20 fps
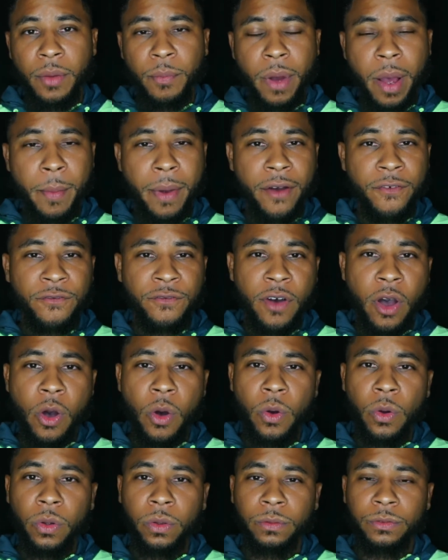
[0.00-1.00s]
by my
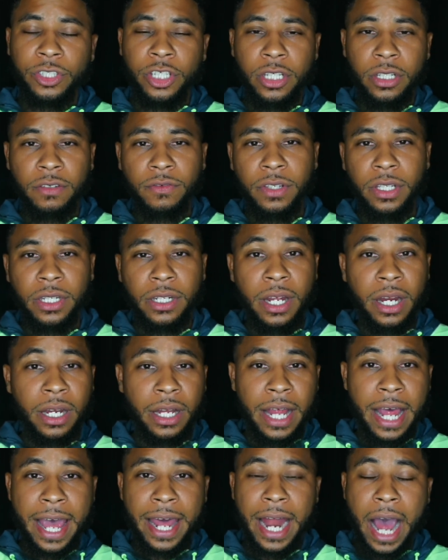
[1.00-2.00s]
phone, TV, none
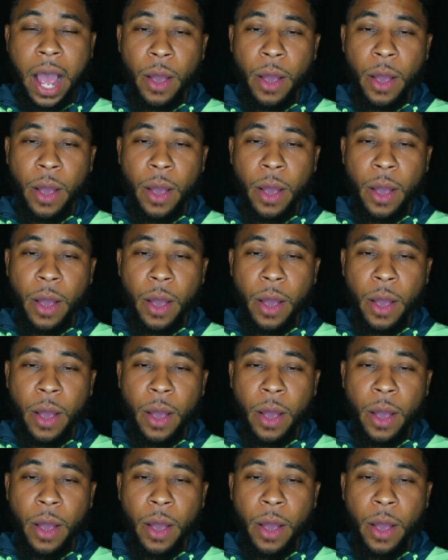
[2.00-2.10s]
of that.